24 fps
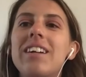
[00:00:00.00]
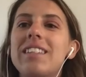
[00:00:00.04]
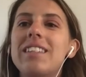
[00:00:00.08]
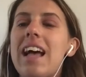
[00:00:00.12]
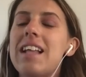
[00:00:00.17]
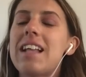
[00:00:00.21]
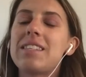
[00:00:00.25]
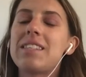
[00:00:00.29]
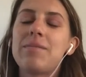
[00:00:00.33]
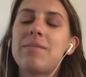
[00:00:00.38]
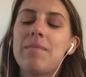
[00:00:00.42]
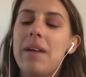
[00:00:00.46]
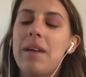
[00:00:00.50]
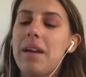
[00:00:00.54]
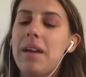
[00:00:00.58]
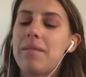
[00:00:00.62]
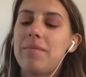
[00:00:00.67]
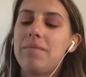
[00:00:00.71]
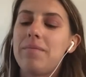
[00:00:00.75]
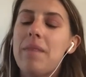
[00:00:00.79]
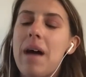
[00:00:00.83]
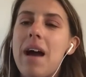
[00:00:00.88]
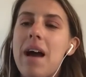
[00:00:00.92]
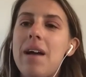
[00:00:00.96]
Cause that's
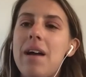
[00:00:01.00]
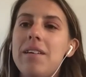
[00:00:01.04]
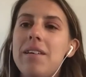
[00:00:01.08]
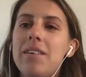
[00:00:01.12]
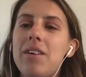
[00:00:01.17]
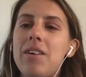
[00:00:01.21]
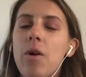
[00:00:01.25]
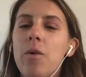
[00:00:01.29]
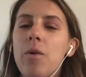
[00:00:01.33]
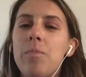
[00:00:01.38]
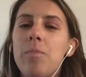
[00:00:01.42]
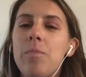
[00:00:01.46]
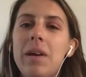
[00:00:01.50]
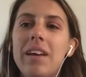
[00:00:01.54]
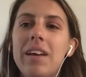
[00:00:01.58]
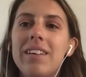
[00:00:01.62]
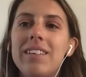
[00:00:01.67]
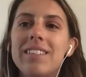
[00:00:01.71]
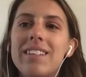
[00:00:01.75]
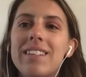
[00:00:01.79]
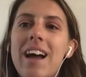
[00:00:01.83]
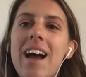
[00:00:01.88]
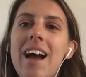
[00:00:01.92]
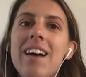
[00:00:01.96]
like my
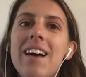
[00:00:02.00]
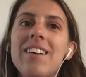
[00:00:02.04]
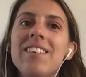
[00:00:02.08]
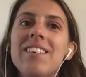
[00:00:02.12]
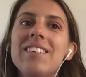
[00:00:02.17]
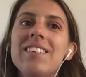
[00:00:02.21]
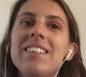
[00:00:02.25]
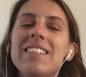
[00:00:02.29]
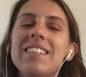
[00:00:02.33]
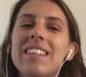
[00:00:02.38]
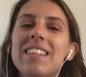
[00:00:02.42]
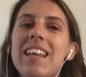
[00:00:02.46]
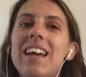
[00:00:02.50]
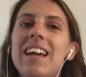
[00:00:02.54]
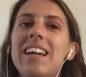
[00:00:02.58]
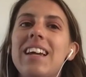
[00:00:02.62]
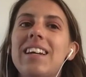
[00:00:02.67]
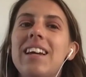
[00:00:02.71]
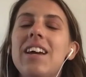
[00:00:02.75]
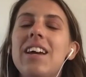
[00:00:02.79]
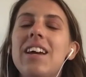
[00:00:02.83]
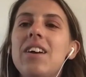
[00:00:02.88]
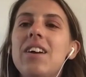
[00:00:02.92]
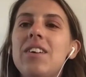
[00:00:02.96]
coping style is like
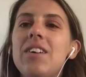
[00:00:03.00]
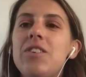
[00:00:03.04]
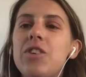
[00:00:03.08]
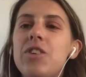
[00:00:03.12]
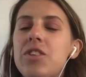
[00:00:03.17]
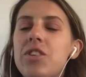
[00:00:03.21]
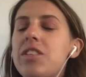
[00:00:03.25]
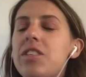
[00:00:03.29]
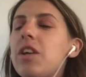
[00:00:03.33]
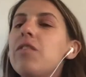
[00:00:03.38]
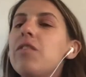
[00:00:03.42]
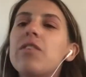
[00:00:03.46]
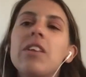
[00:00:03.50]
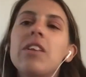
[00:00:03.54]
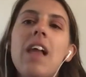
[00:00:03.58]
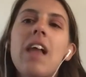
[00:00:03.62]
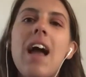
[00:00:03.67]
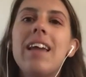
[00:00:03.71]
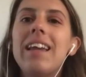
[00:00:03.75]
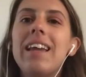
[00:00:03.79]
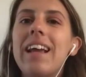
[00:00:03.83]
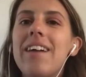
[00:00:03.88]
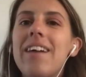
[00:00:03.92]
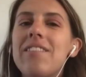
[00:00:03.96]
just silver
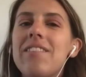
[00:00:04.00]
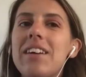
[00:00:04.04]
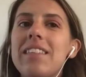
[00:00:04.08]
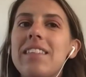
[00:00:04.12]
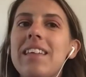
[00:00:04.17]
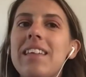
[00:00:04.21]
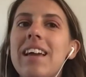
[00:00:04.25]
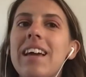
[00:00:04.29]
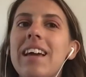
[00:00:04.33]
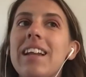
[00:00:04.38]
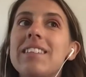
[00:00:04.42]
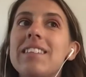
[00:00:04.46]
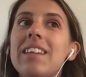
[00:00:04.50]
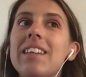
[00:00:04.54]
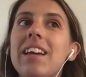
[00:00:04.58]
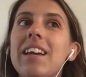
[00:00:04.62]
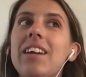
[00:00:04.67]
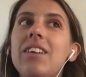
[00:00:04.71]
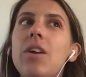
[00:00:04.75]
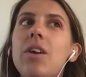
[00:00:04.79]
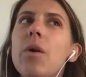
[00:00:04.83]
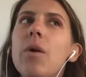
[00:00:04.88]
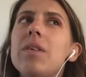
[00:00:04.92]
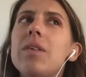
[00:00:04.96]
lining everything. And it's
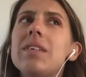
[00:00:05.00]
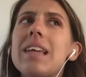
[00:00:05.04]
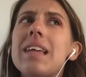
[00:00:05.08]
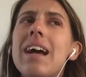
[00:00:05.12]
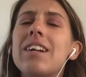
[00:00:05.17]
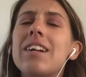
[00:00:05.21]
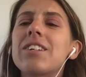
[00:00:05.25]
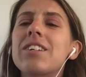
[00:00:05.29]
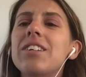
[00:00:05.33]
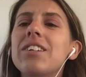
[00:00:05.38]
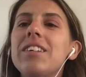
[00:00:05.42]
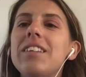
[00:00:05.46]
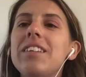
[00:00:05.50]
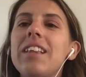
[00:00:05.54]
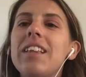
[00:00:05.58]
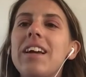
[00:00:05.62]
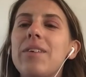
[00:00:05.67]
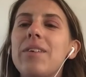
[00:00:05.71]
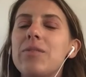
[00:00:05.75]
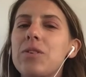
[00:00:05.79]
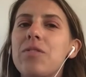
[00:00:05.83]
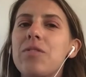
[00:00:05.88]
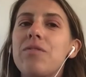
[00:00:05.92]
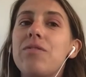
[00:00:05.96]
like, no, this actually
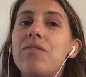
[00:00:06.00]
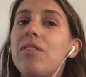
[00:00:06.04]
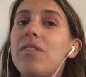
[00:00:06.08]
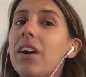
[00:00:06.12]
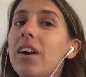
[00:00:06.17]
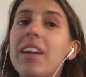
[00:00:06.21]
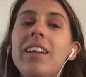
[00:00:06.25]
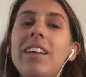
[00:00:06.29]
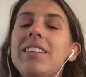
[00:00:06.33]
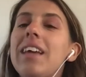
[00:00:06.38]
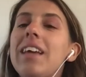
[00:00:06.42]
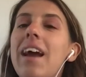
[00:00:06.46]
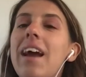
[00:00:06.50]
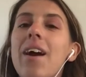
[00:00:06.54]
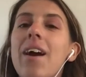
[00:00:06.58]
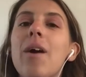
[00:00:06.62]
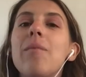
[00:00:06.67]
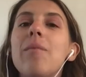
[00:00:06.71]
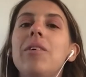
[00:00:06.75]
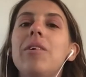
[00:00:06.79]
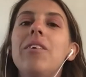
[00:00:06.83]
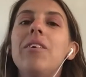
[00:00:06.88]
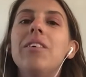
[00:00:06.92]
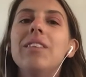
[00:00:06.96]
like was fucking
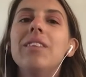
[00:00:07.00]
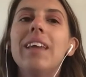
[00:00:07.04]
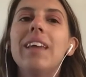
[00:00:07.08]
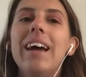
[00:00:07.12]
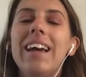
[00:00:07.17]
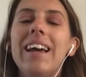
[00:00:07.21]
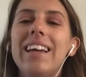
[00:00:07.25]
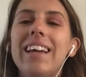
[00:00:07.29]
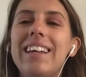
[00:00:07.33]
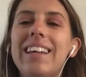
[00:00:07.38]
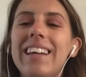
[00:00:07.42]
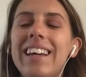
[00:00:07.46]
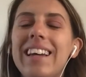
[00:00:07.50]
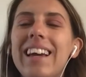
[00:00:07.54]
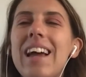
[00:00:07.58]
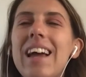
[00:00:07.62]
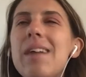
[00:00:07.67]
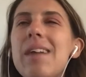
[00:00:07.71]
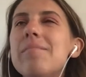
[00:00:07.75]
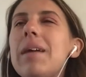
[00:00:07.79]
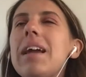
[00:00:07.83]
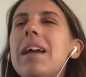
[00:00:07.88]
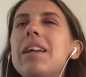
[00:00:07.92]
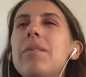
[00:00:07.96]
terrible. Like,
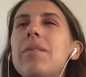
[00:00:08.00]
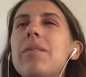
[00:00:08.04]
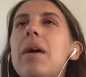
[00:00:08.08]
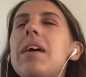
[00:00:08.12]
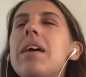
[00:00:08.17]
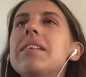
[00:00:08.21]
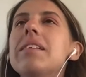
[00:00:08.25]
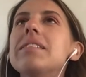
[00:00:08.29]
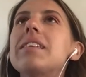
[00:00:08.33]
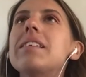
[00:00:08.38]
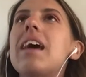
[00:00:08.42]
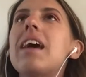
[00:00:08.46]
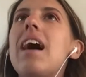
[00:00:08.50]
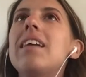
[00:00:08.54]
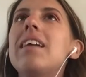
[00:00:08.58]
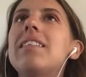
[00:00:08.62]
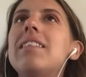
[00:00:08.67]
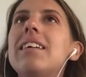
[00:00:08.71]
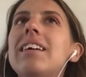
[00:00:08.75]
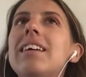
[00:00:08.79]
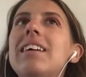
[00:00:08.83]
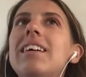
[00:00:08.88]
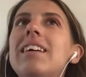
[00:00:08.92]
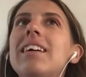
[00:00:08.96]
but anyways, I
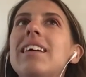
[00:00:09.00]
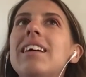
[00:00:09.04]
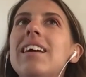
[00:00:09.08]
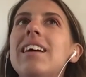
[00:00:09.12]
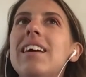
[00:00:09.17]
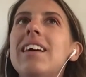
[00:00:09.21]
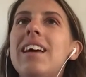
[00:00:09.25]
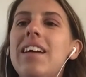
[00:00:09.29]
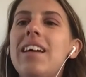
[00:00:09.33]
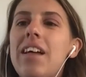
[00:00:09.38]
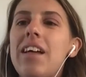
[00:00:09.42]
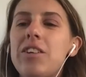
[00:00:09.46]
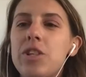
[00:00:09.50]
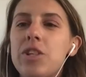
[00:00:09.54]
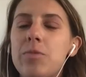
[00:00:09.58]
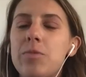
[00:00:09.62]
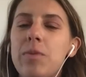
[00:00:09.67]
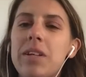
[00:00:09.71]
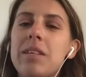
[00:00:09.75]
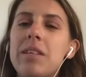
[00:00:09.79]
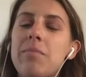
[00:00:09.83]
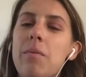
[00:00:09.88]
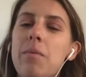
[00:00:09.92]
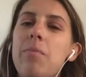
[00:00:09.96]
think it just
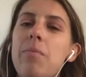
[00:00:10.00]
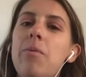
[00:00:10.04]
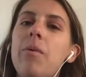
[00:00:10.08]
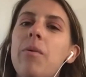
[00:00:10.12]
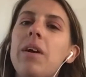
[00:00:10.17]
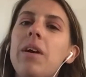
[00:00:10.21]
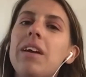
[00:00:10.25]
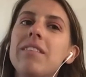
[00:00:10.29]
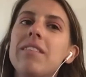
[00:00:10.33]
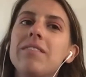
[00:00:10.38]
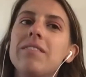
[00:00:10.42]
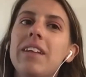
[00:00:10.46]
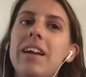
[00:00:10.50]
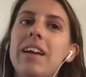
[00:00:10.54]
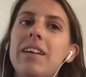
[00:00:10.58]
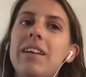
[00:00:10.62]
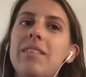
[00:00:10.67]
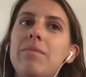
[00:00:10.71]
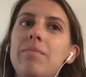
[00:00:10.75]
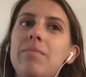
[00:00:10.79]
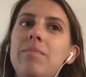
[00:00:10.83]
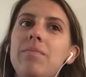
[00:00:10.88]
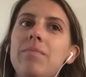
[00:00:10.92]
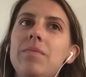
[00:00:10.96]
brings up a point of like,
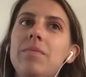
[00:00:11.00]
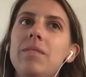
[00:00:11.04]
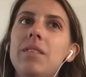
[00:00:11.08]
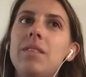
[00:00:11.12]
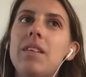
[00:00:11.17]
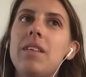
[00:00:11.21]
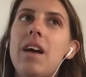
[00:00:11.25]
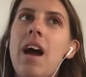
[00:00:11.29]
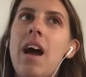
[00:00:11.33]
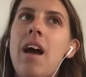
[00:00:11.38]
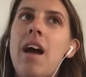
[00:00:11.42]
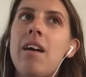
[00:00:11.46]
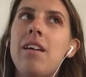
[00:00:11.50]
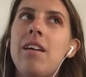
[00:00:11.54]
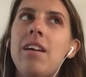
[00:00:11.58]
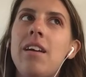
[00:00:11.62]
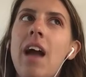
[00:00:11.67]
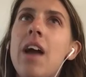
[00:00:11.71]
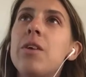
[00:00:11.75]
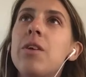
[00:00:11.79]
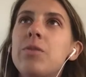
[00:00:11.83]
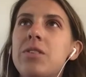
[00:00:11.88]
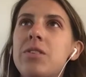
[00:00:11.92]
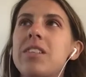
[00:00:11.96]
I
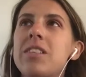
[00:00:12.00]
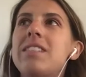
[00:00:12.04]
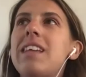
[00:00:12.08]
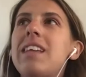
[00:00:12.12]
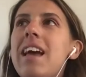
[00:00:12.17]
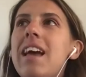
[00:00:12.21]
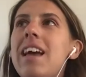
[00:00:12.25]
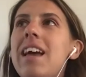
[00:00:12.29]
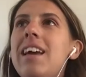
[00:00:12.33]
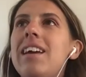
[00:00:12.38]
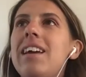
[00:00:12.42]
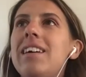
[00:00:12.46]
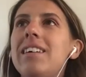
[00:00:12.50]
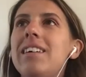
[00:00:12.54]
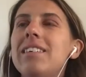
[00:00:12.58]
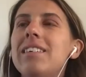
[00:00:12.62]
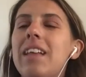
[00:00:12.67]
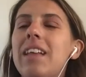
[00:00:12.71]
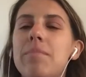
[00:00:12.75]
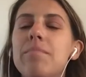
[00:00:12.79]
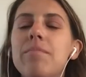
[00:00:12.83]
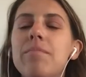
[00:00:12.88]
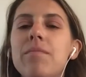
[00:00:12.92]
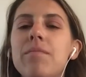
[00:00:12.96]
used to say
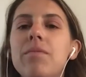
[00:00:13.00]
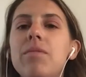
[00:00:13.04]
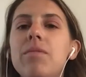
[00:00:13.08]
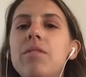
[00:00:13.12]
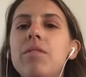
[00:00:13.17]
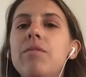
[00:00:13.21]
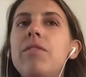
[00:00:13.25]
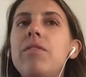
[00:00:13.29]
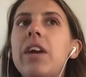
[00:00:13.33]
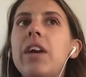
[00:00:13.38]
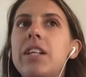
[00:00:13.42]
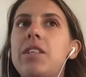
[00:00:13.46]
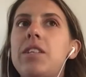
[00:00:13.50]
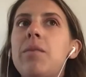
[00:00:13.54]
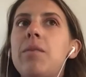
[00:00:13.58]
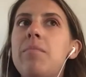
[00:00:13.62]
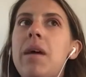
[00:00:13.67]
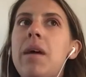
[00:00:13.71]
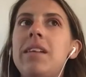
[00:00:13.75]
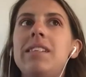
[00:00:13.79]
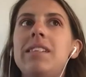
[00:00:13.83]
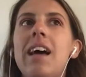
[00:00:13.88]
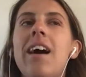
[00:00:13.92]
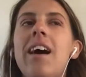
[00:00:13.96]
like victim
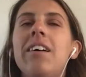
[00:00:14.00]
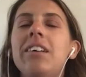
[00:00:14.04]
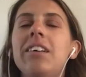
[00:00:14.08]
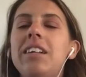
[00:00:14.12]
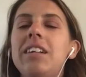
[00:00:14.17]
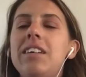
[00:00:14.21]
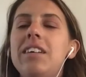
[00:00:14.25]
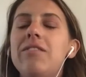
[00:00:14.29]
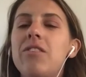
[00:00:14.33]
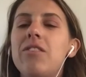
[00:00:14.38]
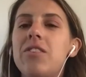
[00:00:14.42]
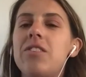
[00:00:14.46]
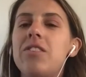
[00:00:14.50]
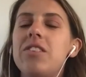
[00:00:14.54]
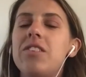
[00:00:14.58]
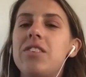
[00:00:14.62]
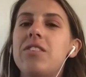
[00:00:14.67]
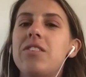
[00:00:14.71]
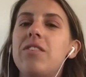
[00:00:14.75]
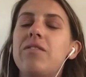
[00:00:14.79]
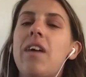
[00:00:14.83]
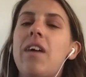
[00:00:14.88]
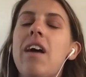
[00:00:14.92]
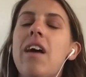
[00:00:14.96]
mentality
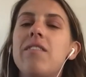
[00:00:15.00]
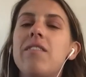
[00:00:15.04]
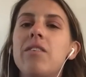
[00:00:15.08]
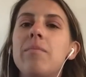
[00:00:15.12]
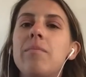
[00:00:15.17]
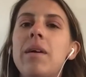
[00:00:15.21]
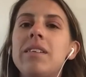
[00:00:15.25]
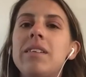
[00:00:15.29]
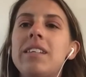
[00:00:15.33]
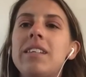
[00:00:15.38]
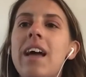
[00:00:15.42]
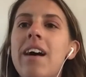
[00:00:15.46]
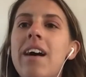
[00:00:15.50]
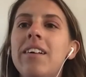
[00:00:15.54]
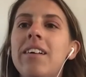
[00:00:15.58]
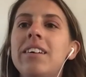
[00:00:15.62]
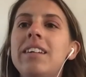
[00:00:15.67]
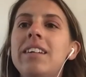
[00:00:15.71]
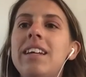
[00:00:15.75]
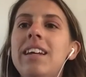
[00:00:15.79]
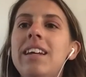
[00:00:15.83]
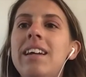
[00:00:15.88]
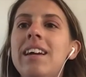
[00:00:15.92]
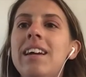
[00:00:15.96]
versus survivor
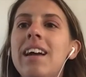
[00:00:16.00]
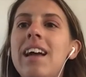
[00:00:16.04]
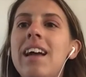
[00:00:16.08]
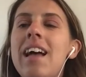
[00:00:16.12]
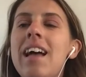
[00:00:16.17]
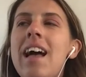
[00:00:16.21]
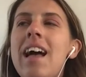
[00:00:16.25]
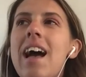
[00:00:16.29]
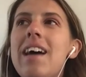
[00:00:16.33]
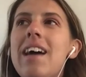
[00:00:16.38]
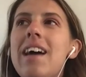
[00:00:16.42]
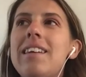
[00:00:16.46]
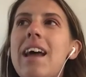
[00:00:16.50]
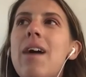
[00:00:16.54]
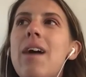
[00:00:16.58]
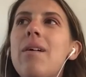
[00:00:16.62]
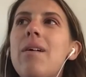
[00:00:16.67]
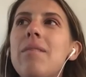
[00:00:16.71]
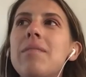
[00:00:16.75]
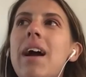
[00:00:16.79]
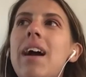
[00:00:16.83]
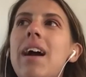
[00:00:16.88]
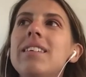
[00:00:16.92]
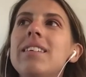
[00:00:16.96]
mentality. And now
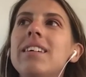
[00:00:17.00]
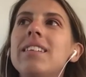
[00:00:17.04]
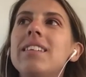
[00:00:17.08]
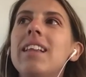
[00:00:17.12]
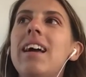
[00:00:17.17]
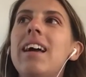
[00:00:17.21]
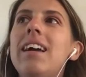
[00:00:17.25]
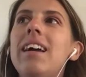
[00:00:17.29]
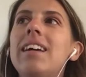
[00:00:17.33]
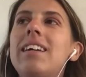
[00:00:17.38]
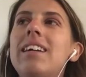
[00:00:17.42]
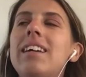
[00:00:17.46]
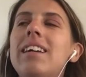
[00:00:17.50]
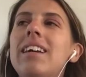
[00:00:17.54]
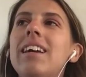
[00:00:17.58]
I'm kind of like,